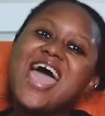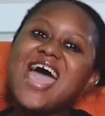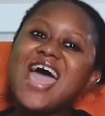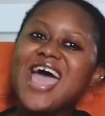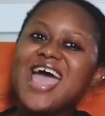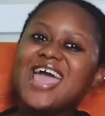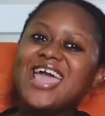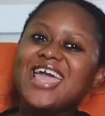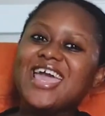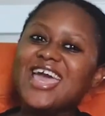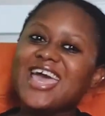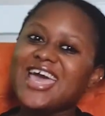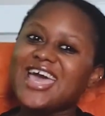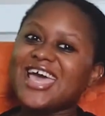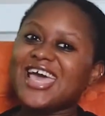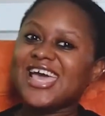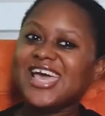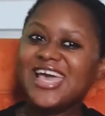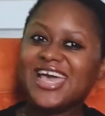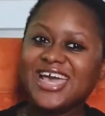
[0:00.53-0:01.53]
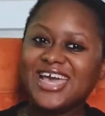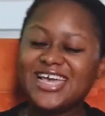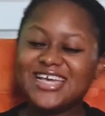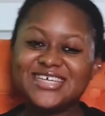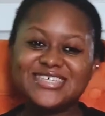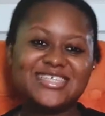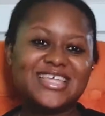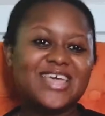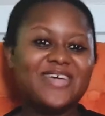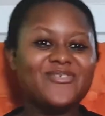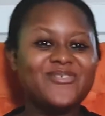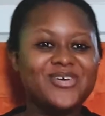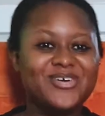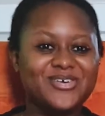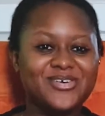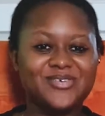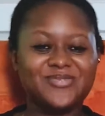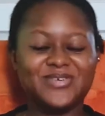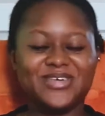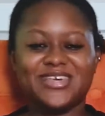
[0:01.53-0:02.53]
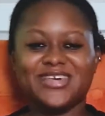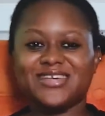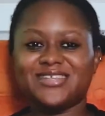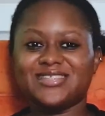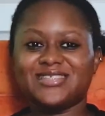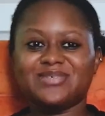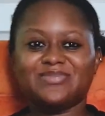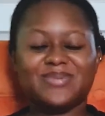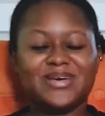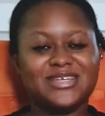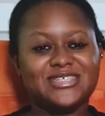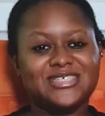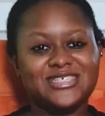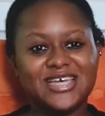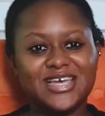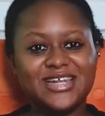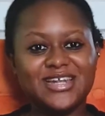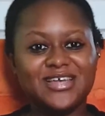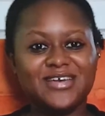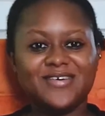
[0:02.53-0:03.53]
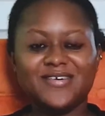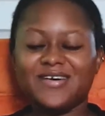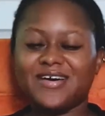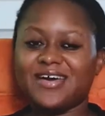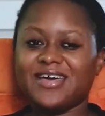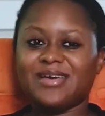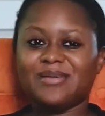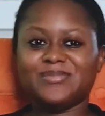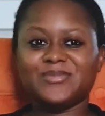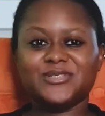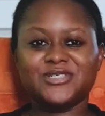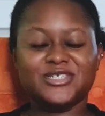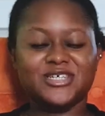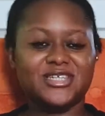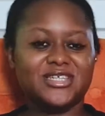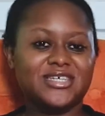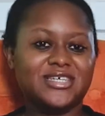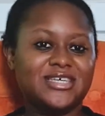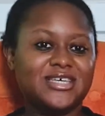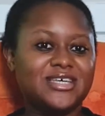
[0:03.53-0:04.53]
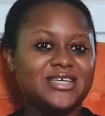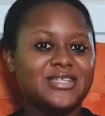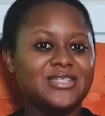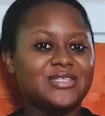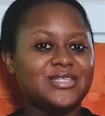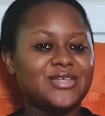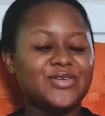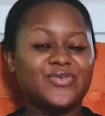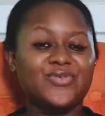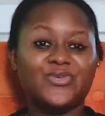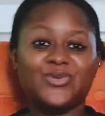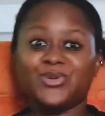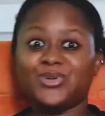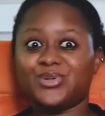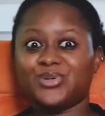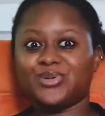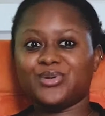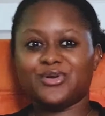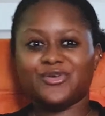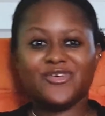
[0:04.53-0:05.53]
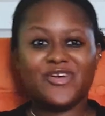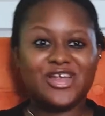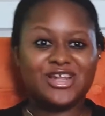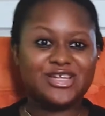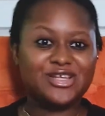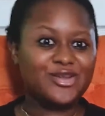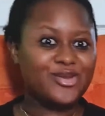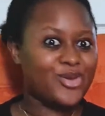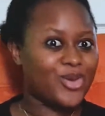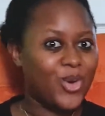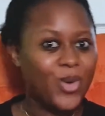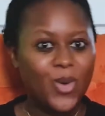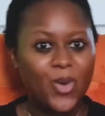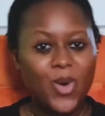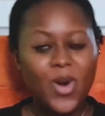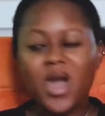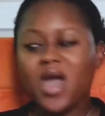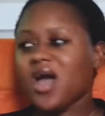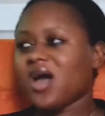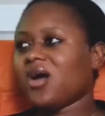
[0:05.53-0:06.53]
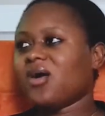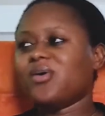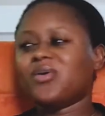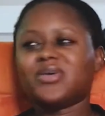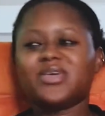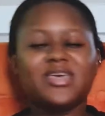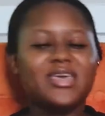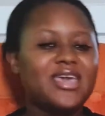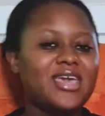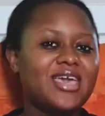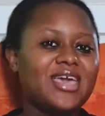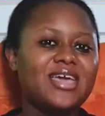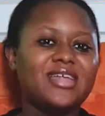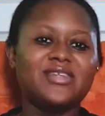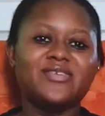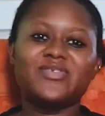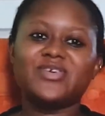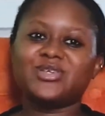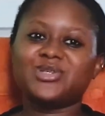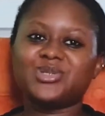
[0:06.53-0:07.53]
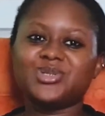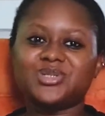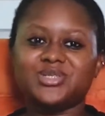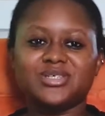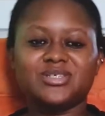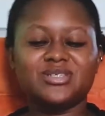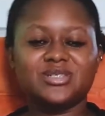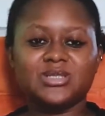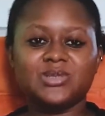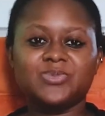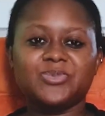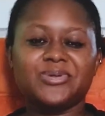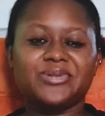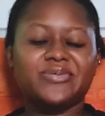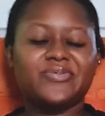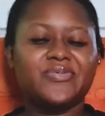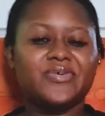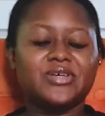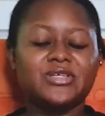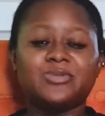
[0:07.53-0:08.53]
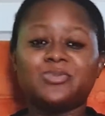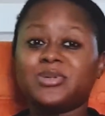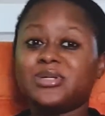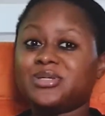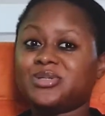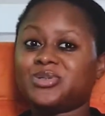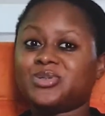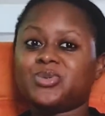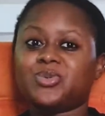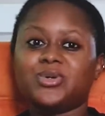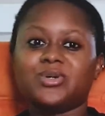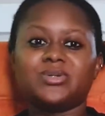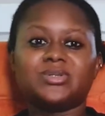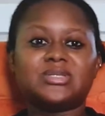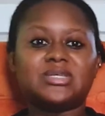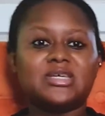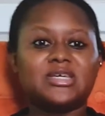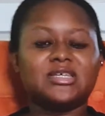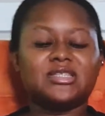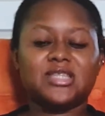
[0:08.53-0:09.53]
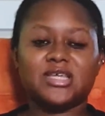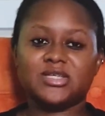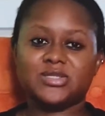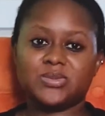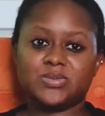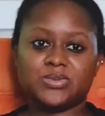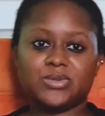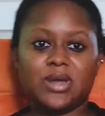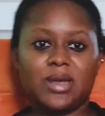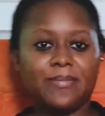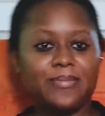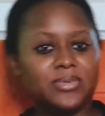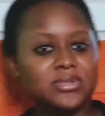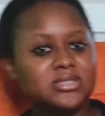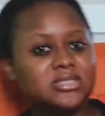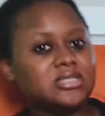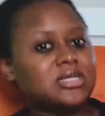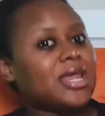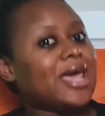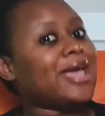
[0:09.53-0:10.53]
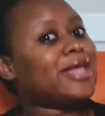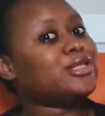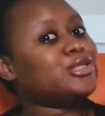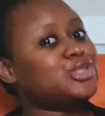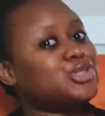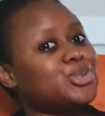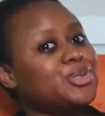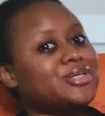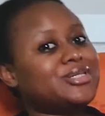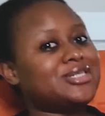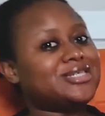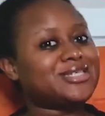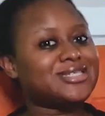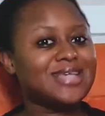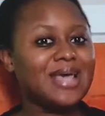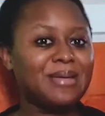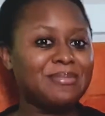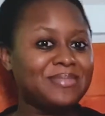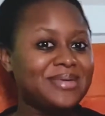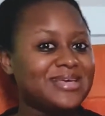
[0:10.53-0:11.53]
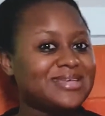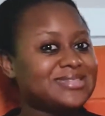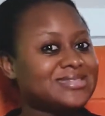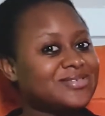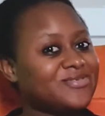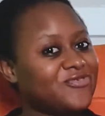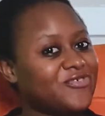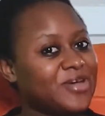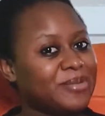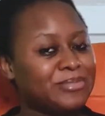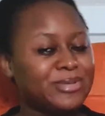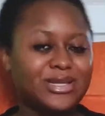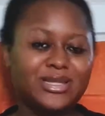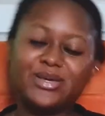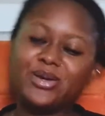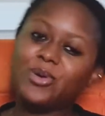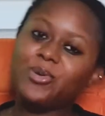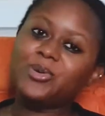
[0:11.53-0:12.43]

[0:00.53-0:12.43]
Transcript: Hi guys, and welcome again to my channel. I am Shady Kings, if you don't already know. Okay, and if you're just seeing this pretty face, please do well to hit that subscribe button and join this amazing family.